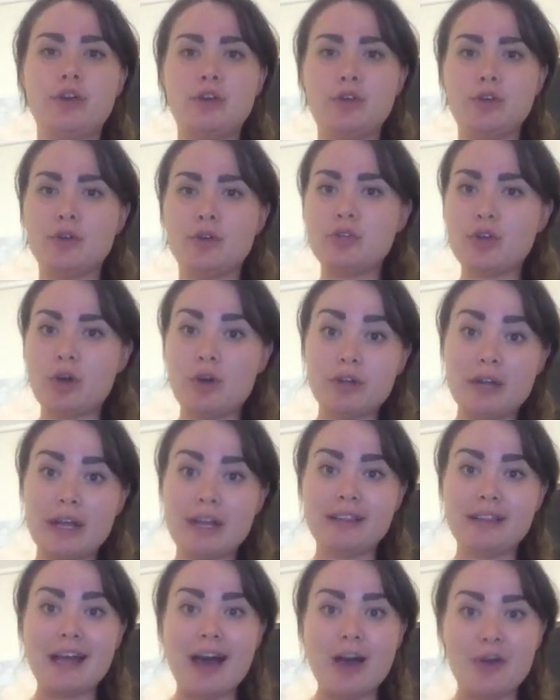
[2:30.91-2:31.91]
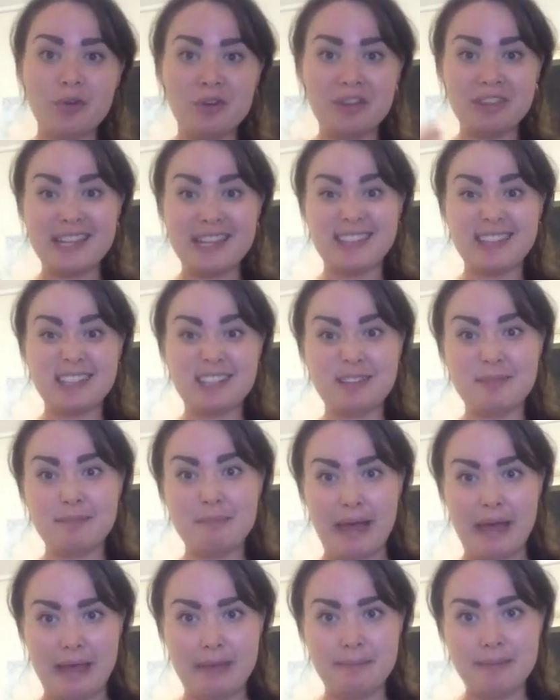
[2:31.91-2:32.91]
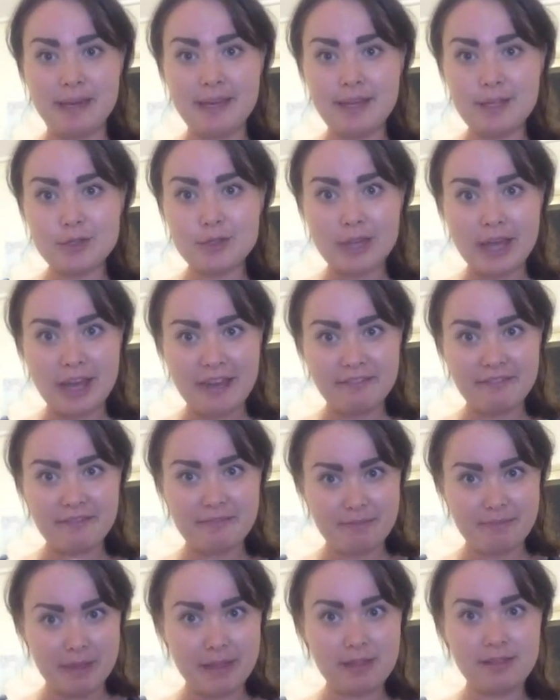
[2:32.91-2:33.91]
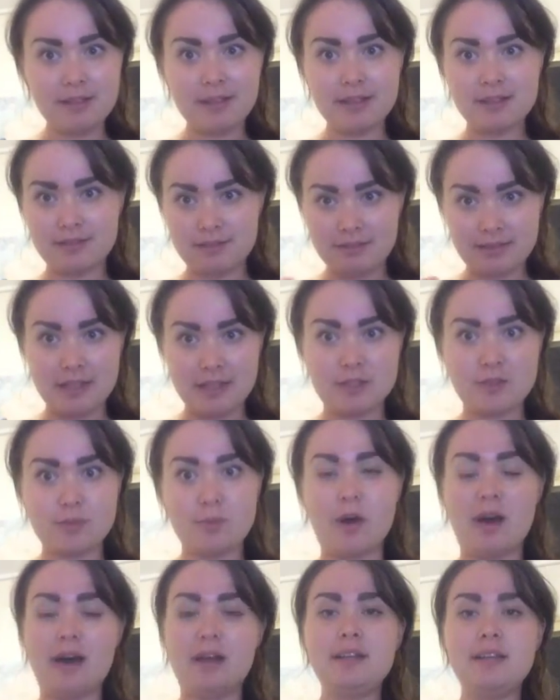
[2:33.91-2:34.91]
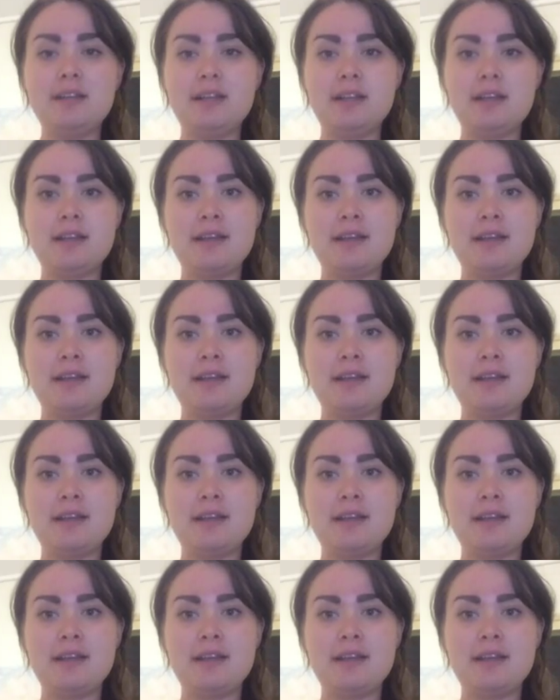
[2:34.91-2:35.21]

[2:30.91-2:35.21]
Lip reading: you're not allowing that little baby to have milk. That's one.